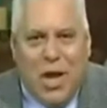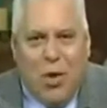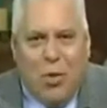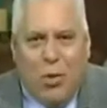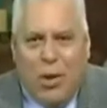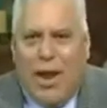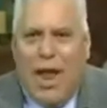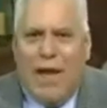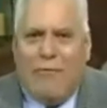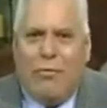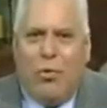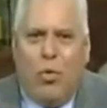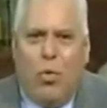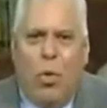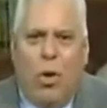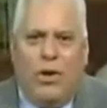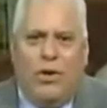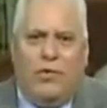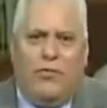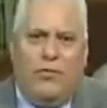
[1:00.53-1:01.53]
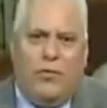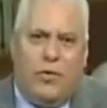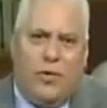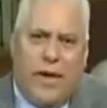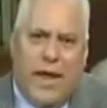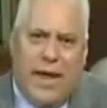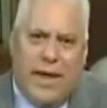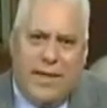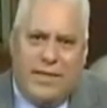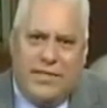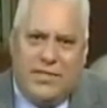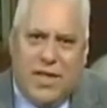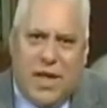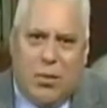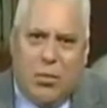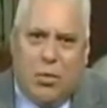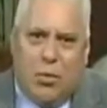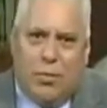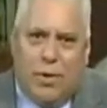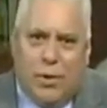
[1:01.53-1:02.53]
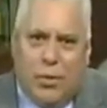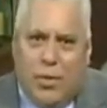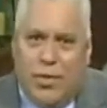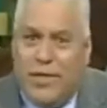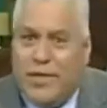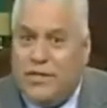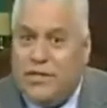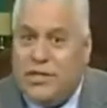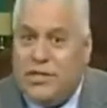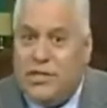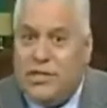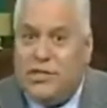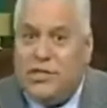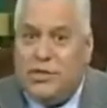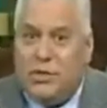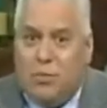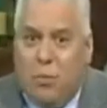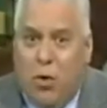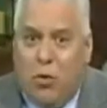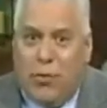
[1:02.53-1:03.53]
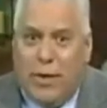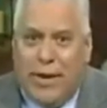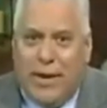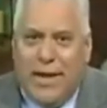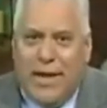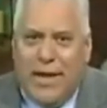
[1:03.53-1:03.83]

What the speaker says: We have a wonderful guest that will be with us in just a moment.